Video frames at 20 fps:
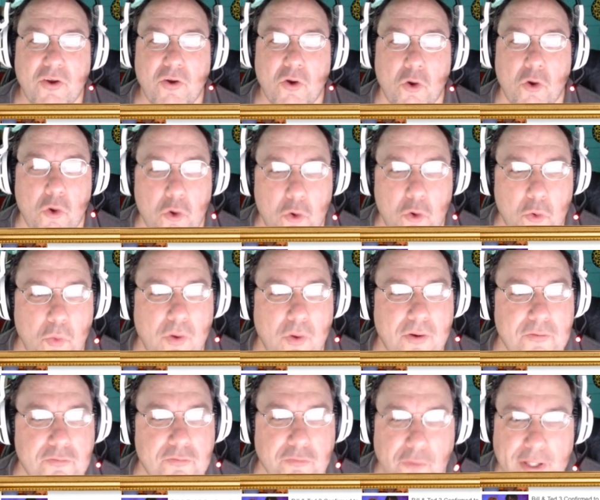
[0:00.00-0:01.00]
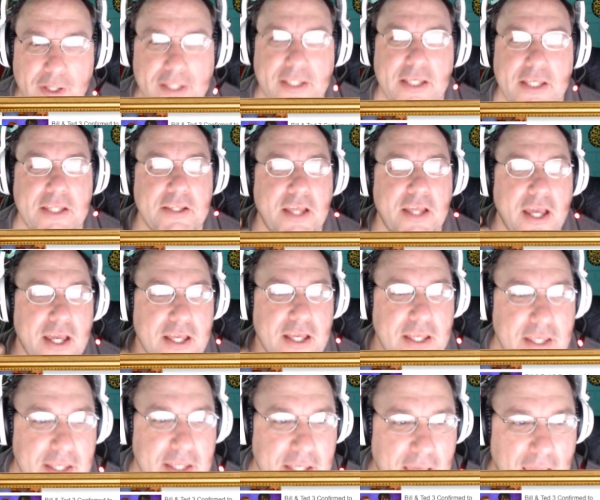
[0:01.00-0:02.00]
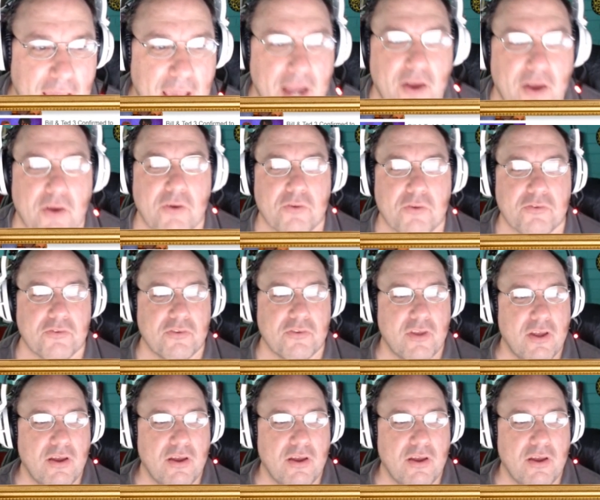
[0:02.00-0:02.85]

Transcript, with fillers: Who freaking cares?